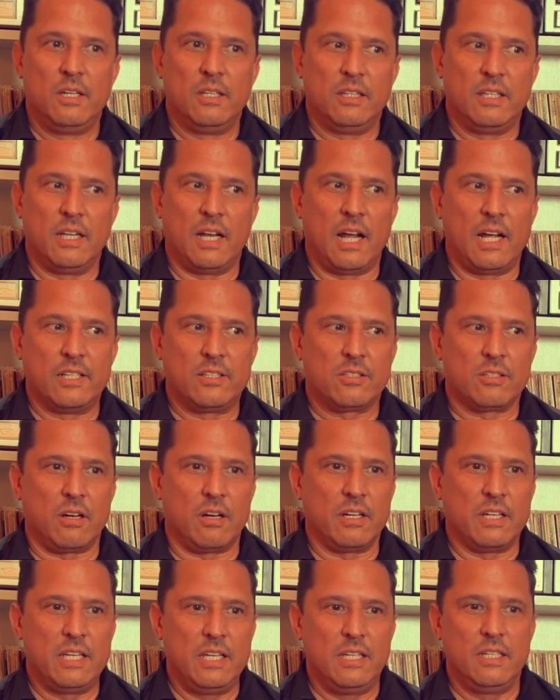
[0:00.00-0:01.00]
that I
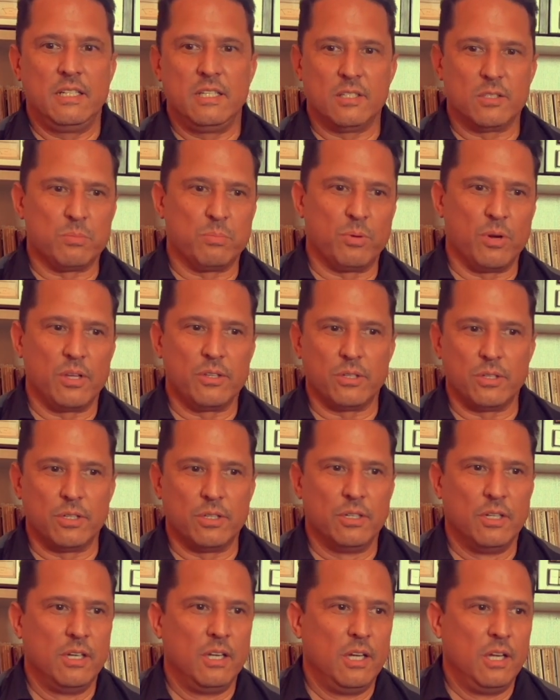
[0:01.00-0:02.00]
saw he and his brother